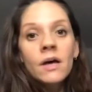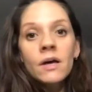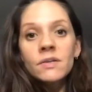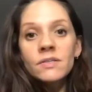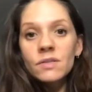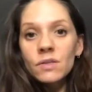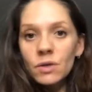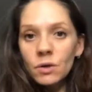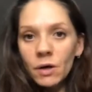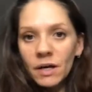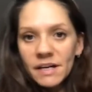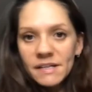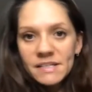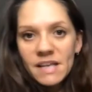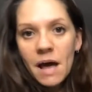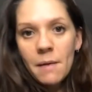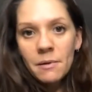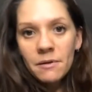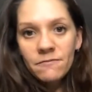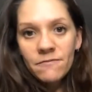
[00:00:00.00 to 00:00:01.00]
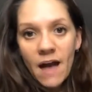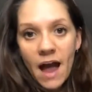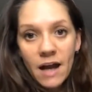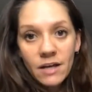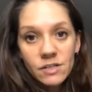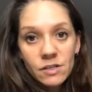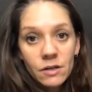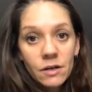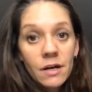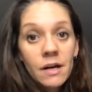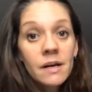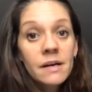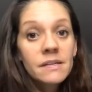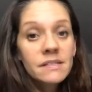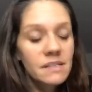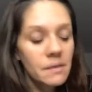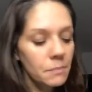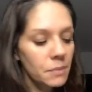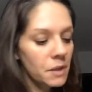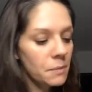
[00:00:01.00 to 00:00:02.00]
So the greatest common factor,
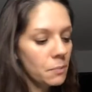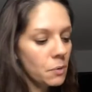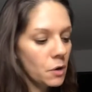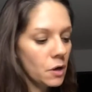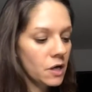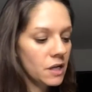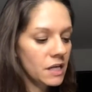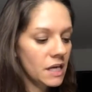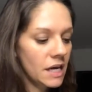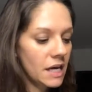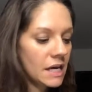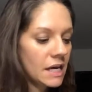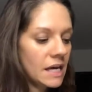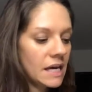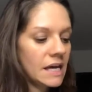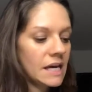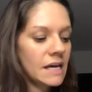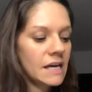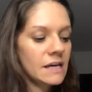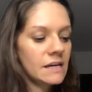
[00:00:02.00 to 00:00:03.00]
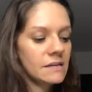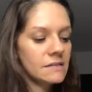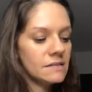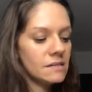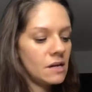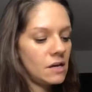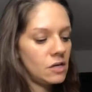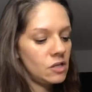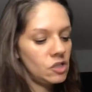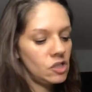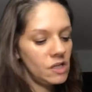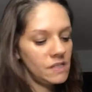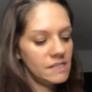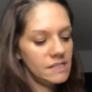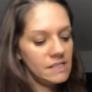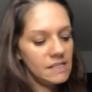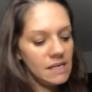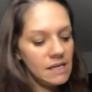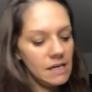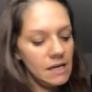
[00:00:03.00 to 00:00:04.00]
simply put, is
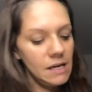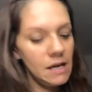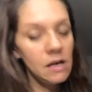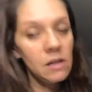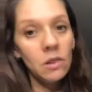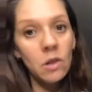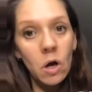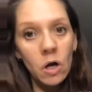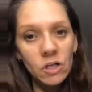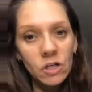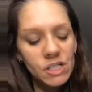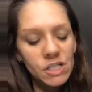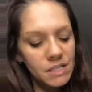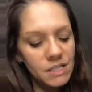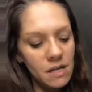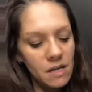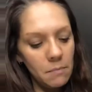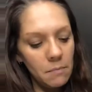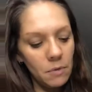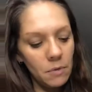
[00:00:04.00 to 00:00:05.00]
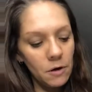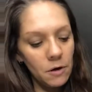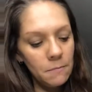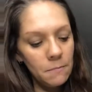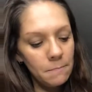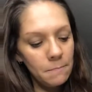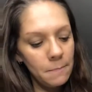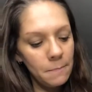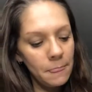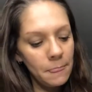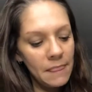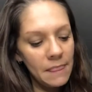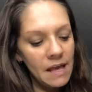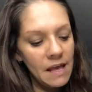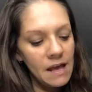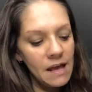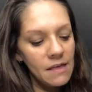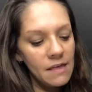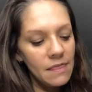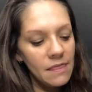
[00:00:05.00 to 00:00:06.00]
just the largest number
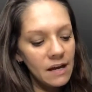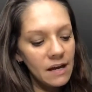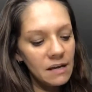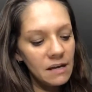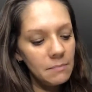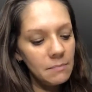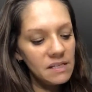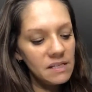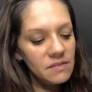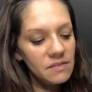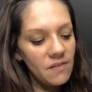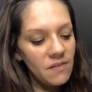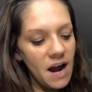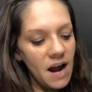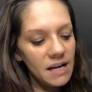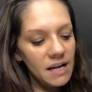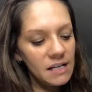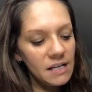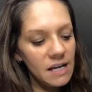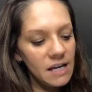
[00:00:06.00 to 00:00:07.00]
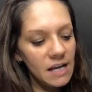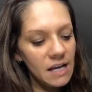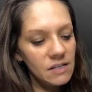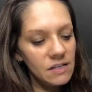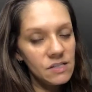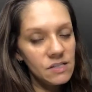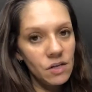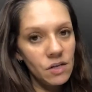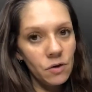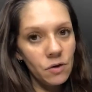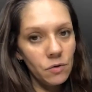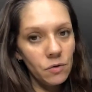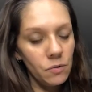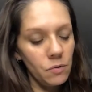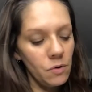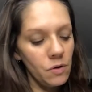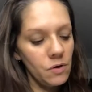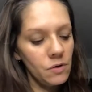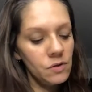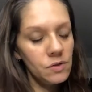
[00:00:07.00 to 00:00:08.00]
that can be divided into
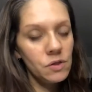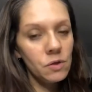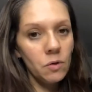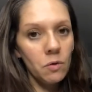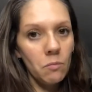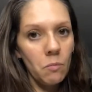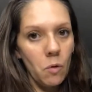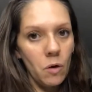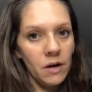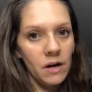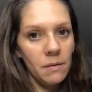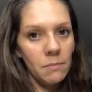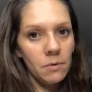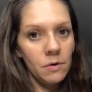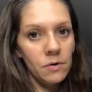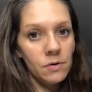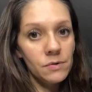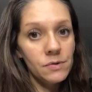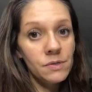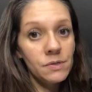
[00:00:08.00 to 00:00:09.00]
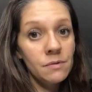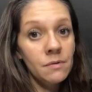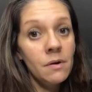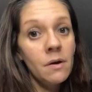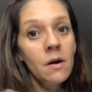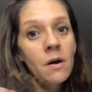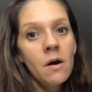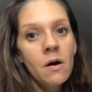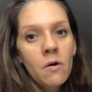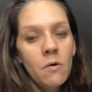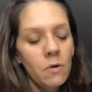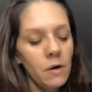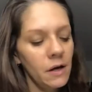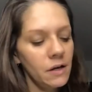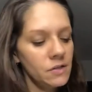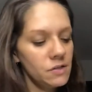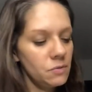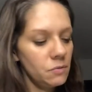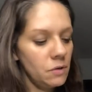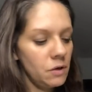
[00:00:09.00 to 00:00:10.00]
two or more numbers or
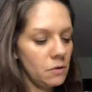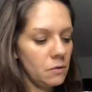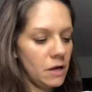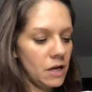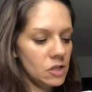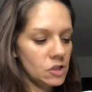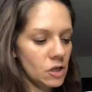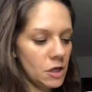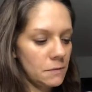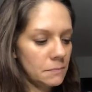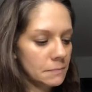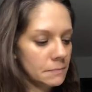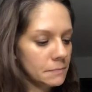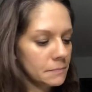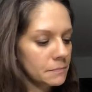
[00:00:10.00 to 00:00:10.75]
into an equation.